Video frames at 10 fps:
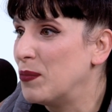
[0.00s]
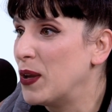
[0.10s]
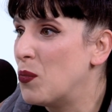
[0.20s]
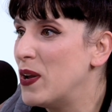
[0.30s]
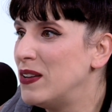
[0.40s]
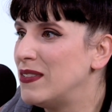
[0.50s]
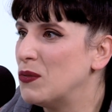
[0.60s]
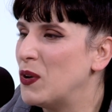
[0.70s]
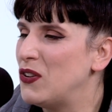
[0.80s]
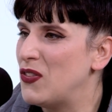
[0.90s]
Like, what does
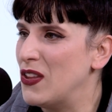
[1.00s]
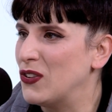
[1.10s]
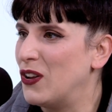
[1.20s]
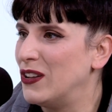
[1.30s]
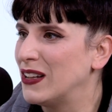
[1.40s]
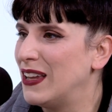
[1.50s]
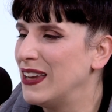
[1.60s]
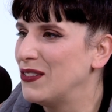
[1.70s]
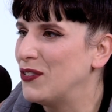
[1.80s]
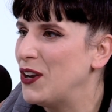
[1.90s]
this all look
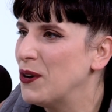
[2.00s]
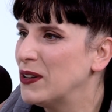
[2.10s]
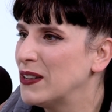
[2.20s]
like for you?